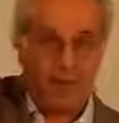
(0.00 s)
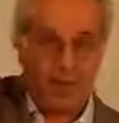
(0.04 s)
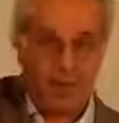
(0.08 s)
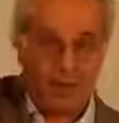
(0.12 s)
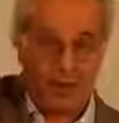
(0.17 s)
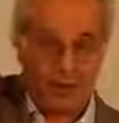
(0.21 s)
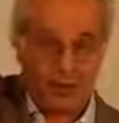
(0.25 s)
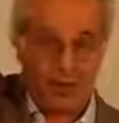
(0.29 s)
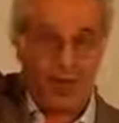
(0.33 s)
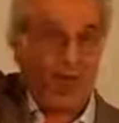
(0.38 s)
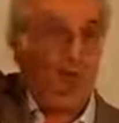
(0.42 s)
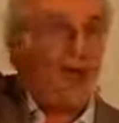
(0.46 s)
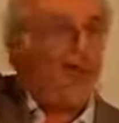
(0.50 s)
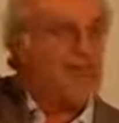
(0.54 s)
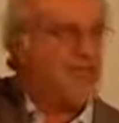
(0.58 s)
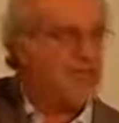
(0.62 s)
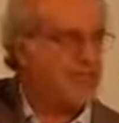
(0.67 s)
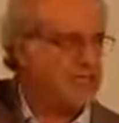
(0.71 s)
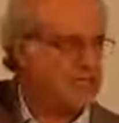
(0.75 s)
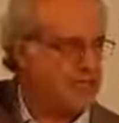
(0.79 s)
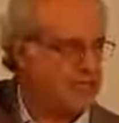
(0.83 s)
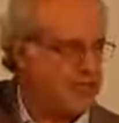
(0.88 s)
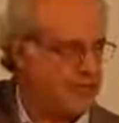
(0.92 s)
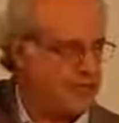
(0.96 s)
are getting
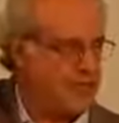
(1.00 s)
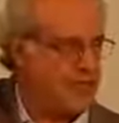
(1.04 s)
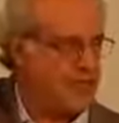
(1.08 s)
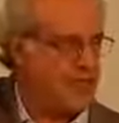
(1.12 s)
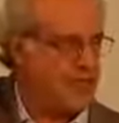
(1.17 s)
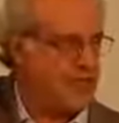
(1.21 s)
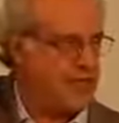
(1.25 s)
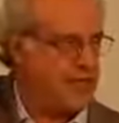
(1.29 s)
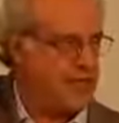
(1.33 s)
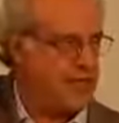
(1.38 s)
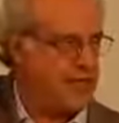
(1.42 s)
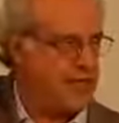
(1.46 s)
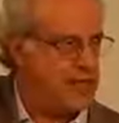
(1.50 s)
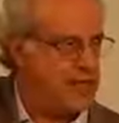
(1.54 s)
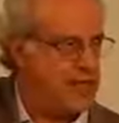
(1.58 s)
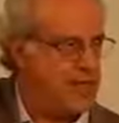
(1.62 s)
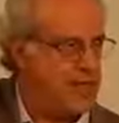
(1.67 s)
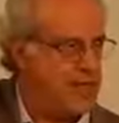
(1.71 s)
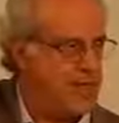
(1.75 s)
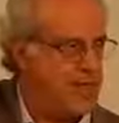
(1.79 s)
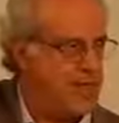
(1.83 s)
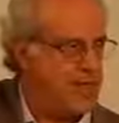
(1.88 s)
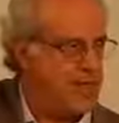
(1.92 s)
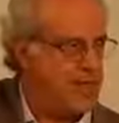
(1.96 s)
twice as much of the
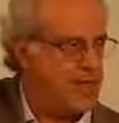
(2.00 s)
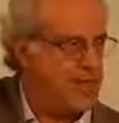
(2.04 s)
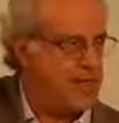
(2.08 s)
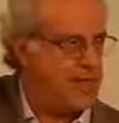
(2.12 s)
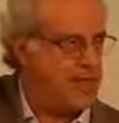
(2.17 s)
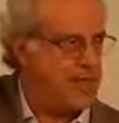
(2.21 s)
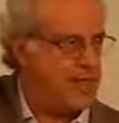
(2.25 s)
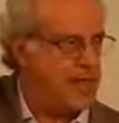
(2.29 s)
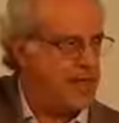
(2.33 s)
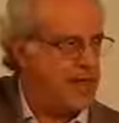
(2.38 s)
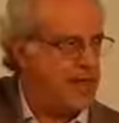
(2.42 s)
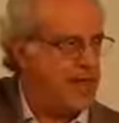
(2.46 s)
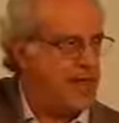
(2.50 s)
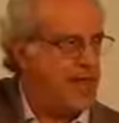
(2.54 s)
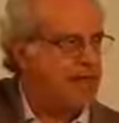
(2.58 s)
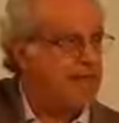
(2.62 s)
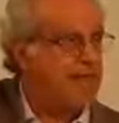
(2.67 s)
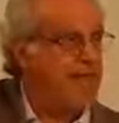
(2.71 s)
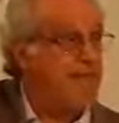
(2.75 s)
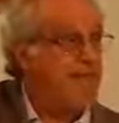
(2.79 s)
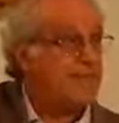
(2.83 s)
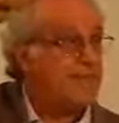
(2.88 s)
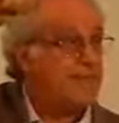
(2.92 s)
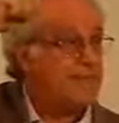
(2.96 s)
income.
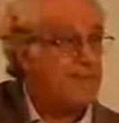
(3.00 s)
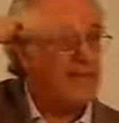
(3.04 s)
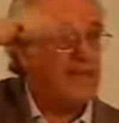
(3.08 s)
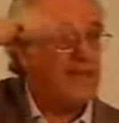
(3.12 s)
That